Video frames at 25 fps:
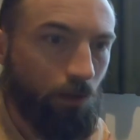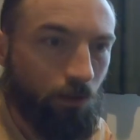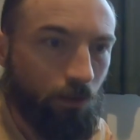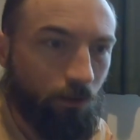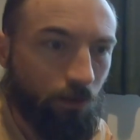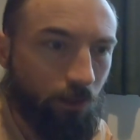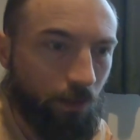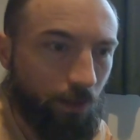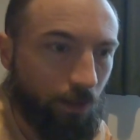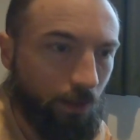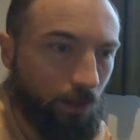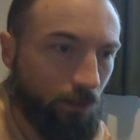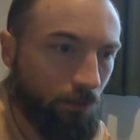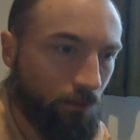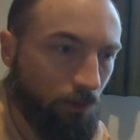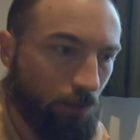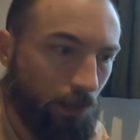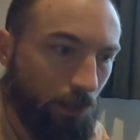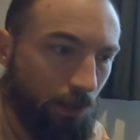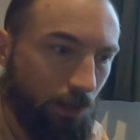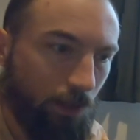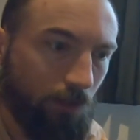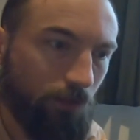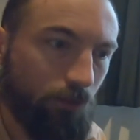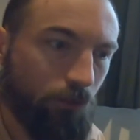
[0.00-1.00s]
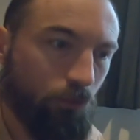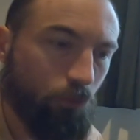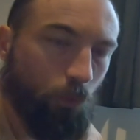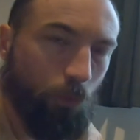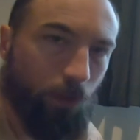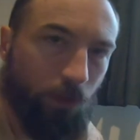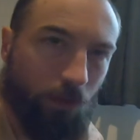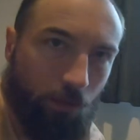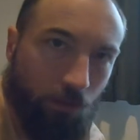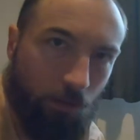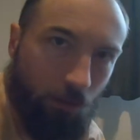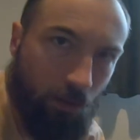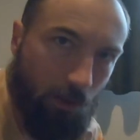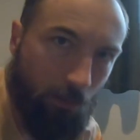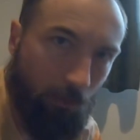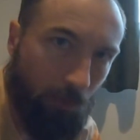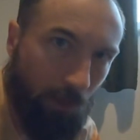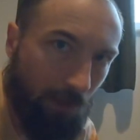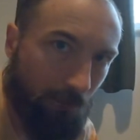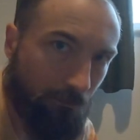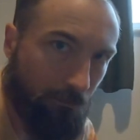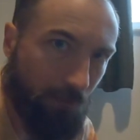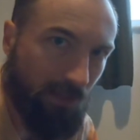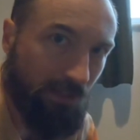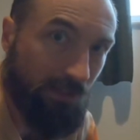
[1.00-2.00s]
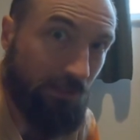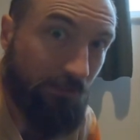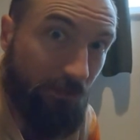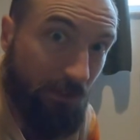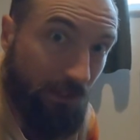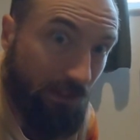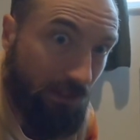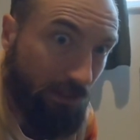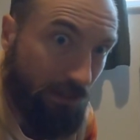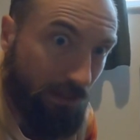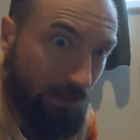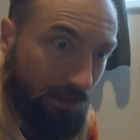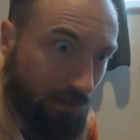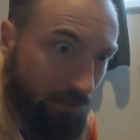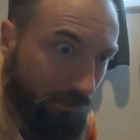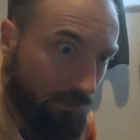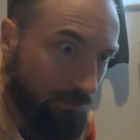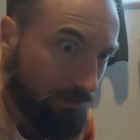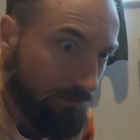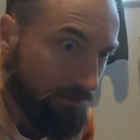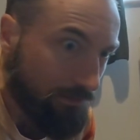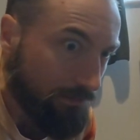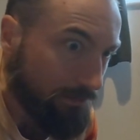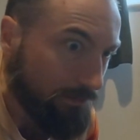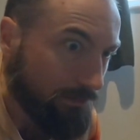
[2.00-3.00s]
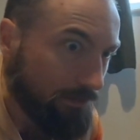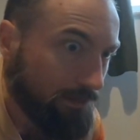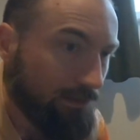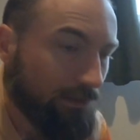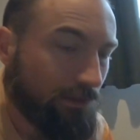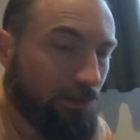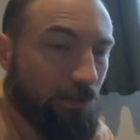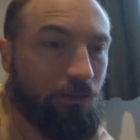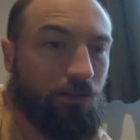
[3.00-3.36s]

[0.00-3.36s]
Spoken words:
Then, as we are plant-based vegans,